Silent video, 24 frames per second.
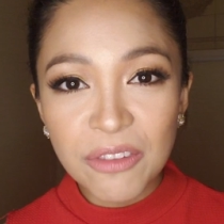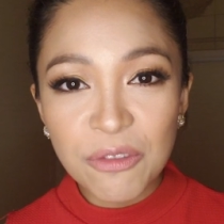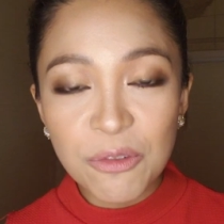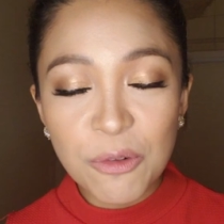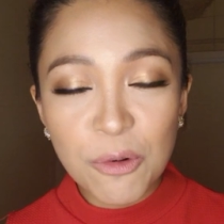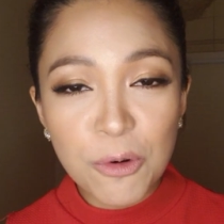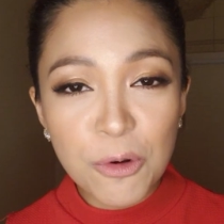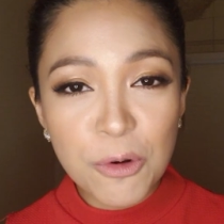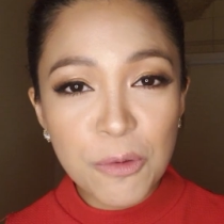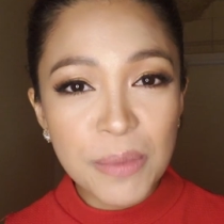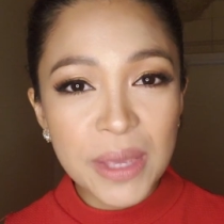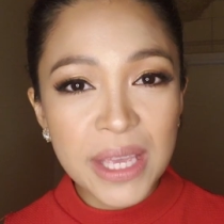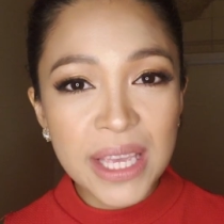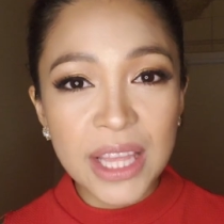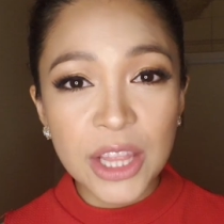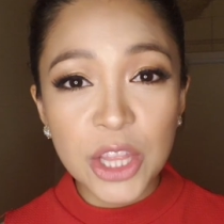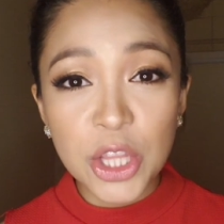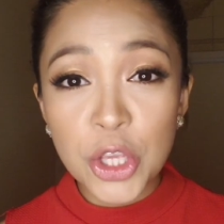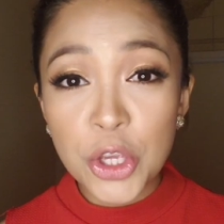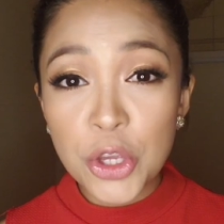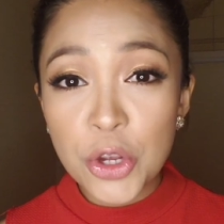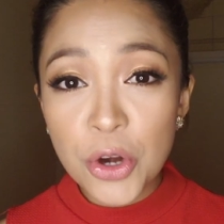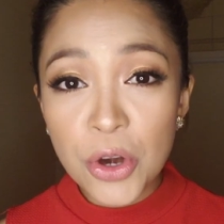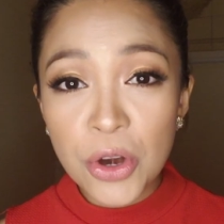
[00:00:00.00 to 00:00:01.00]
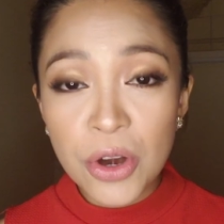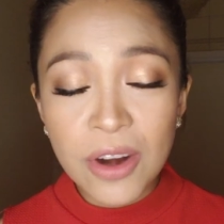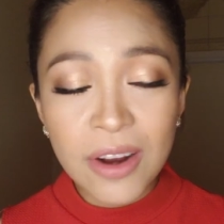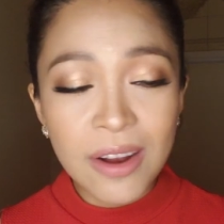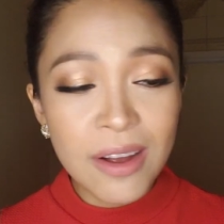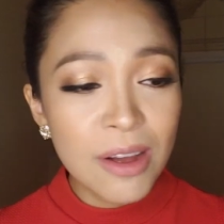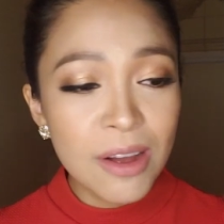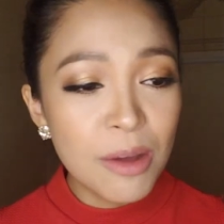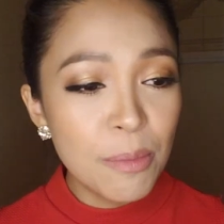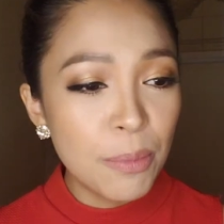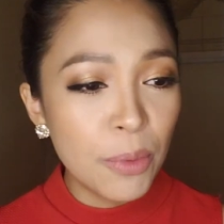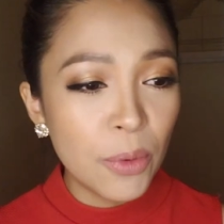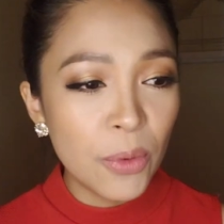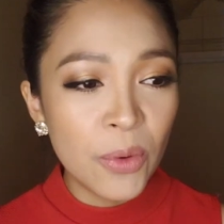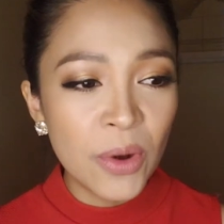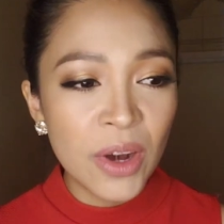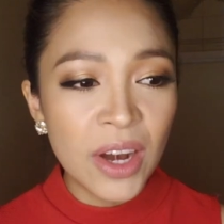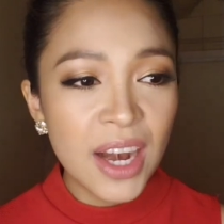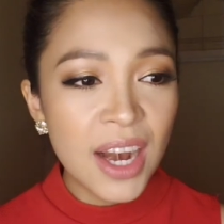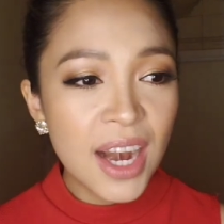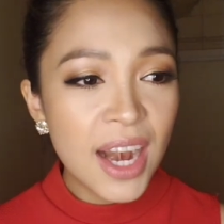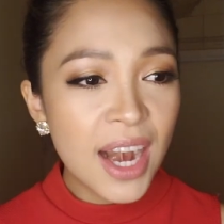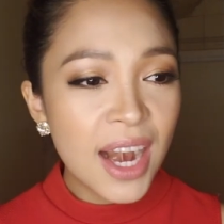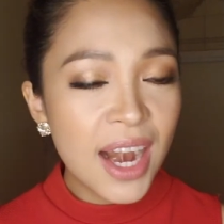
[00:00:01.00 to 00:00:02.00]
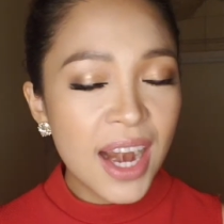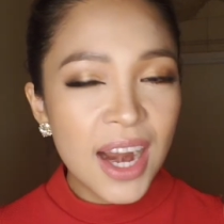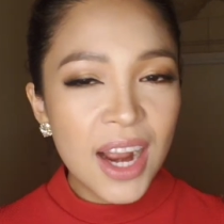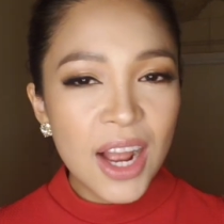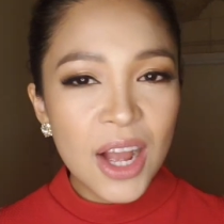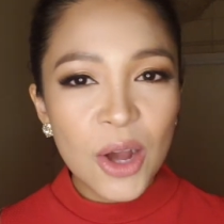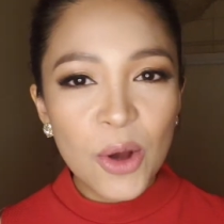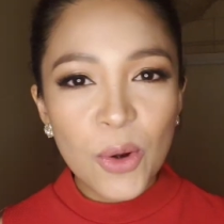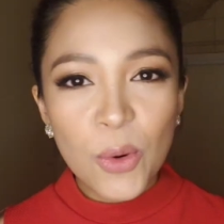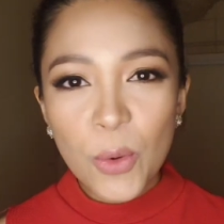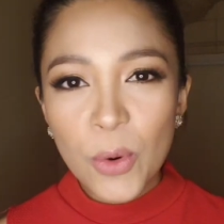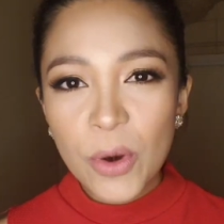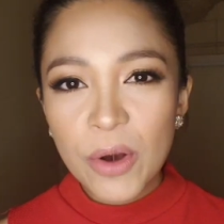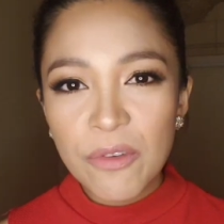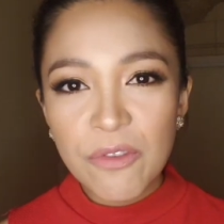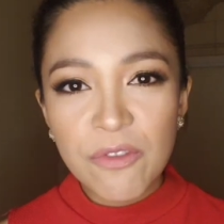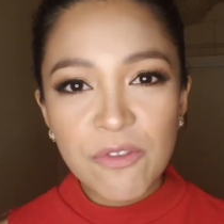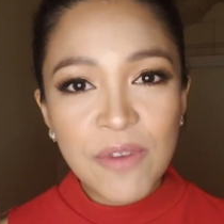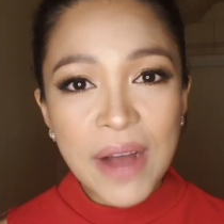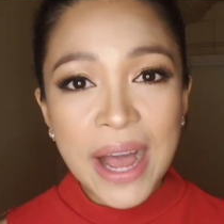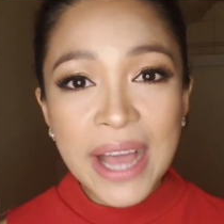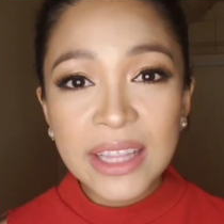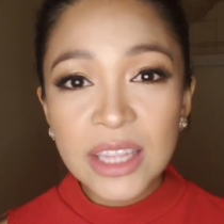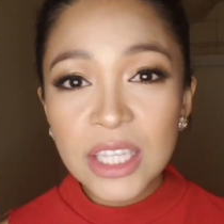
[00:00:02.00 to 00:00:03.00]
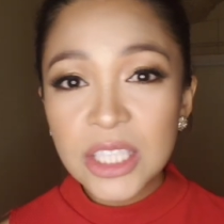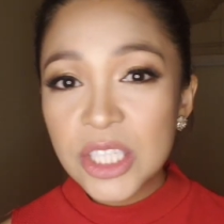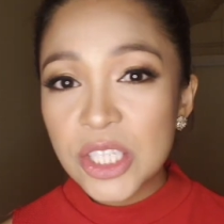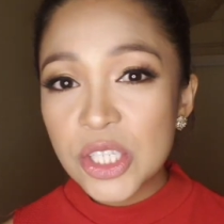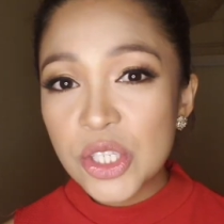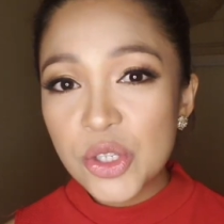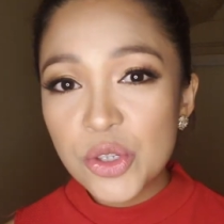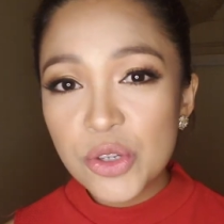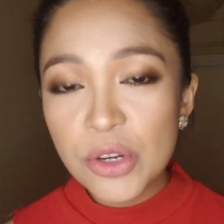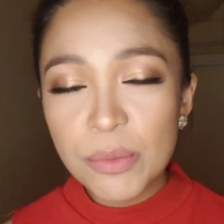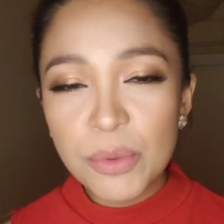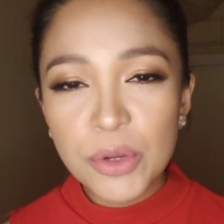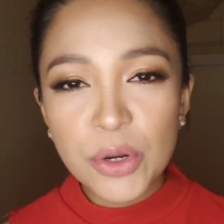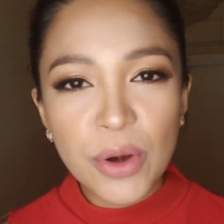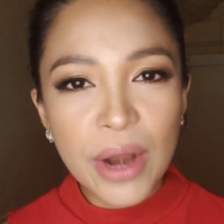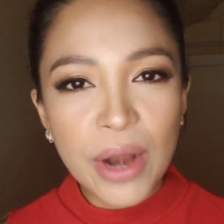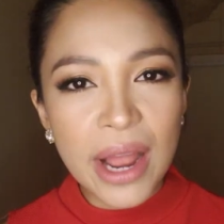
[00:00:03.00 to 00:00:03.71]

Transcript: for me in Europe or find the distributor.